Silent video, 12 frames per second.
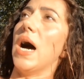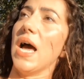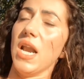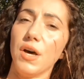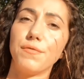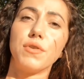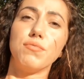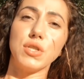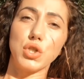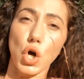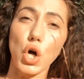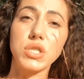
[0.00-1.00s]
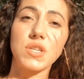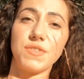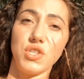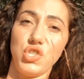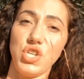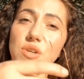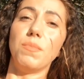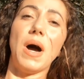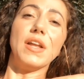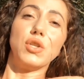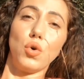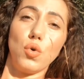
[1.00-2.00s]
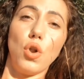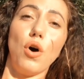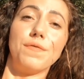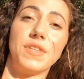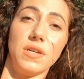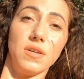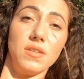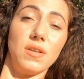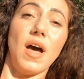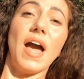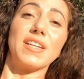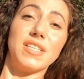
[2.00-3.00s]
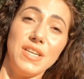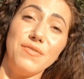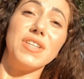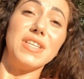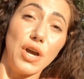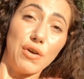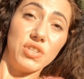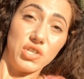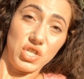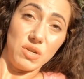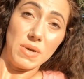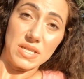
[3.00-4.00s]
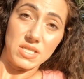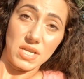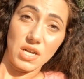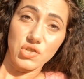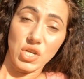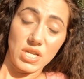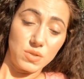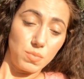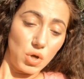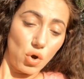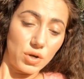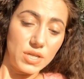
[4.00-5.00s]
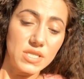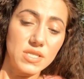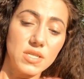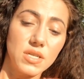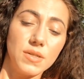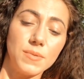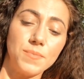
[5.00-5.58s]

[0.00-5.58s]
I love the results of the gym, but I don't love the activity of the gym as such, let's be honest.